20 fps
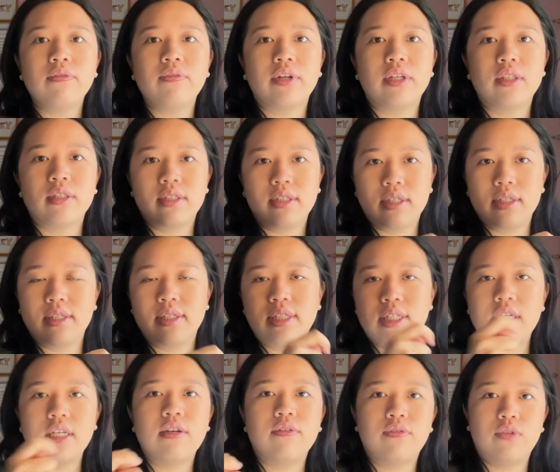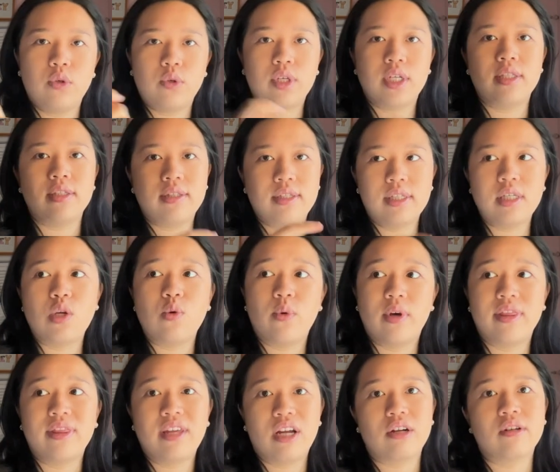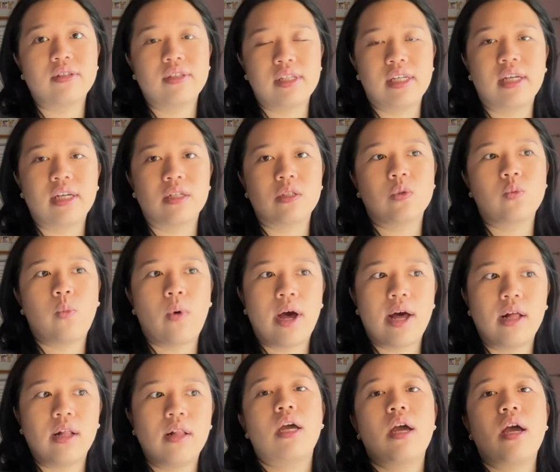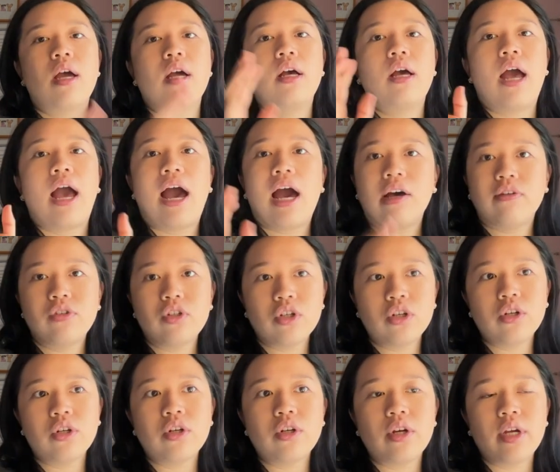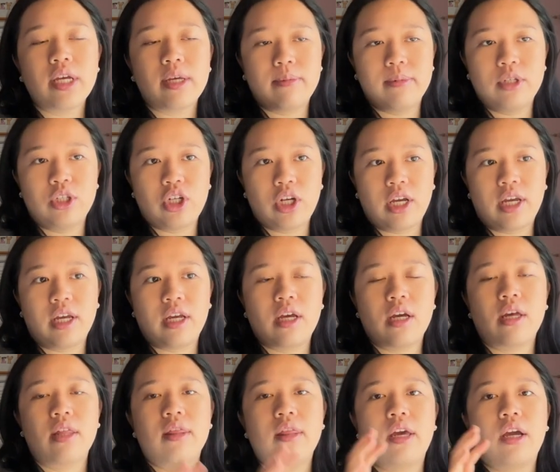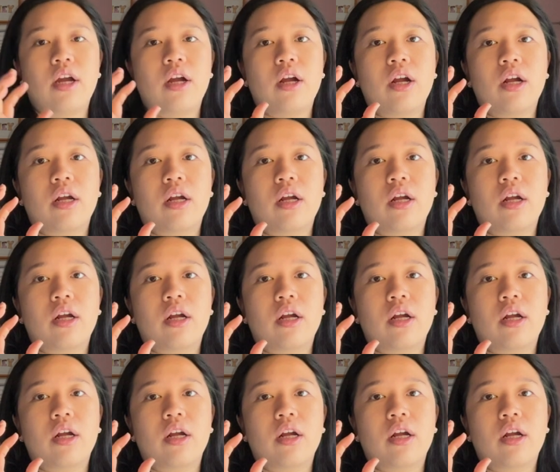and to see if you can see what they're seeing as well. After imaging, there